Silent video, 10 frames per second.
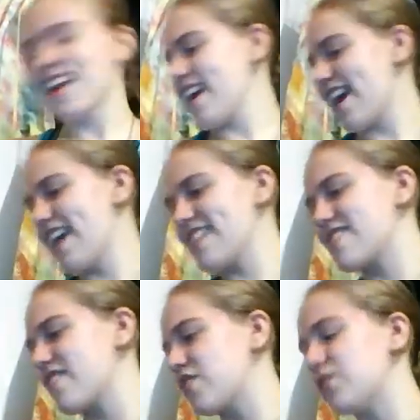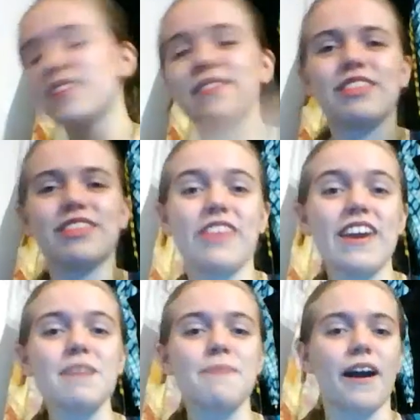And so you don't even
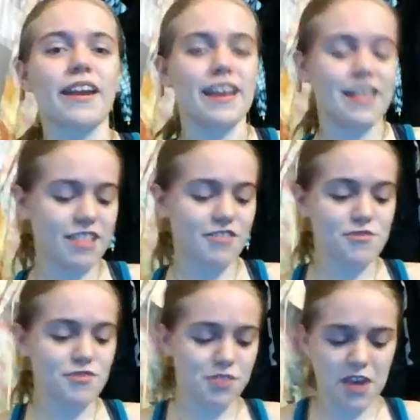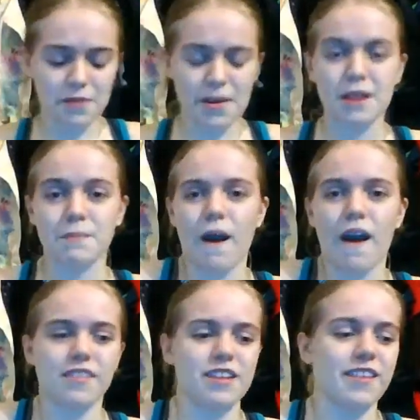think about it, and then you just get a random
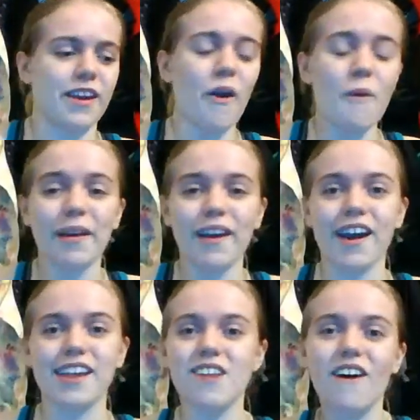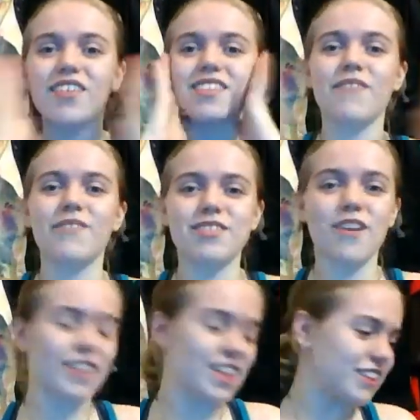box, and it's like, oh my gosh, all this stuff is
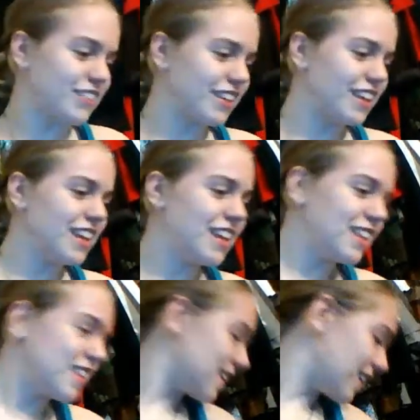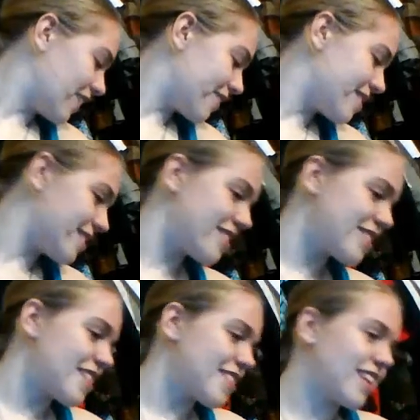so cute. You know, she just
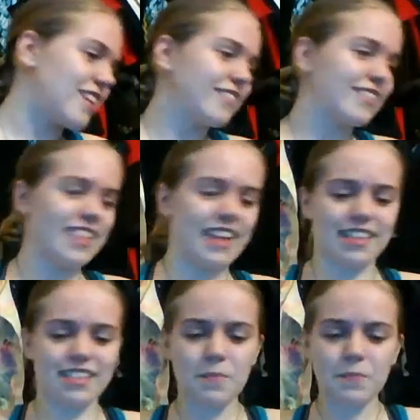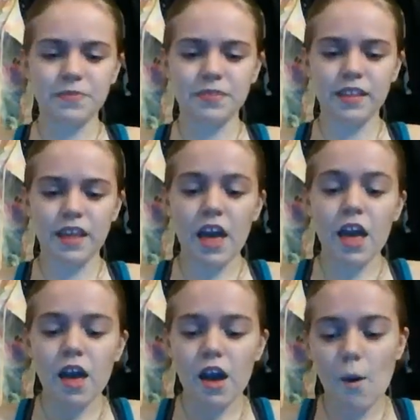sends the cutest things.
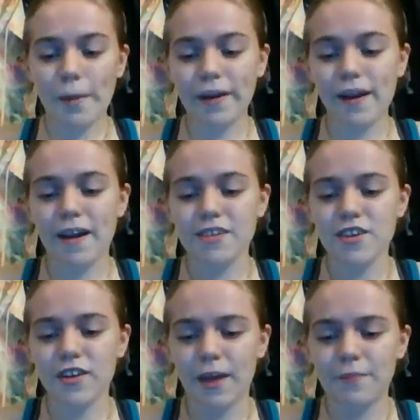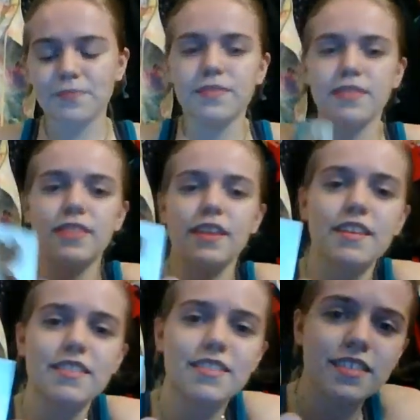Oh my gosh. Okay, this
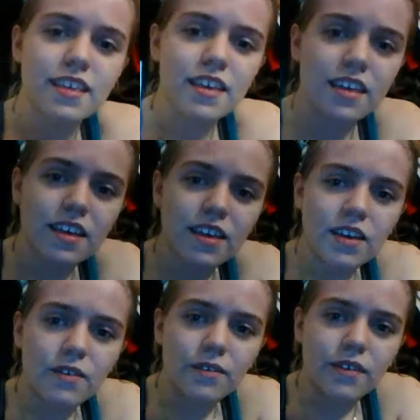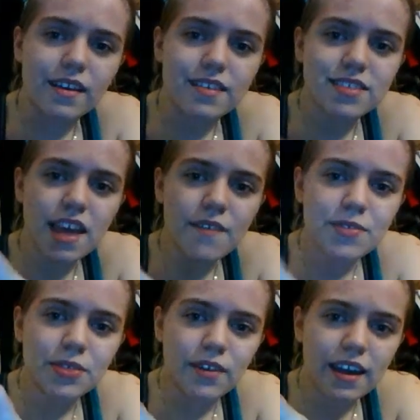was
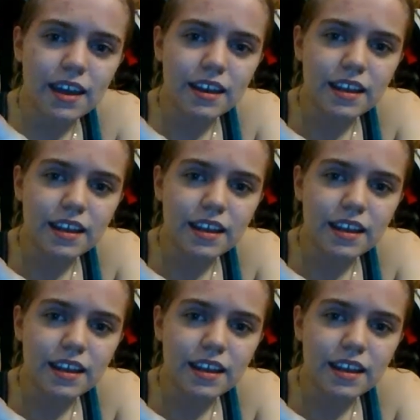7th grade.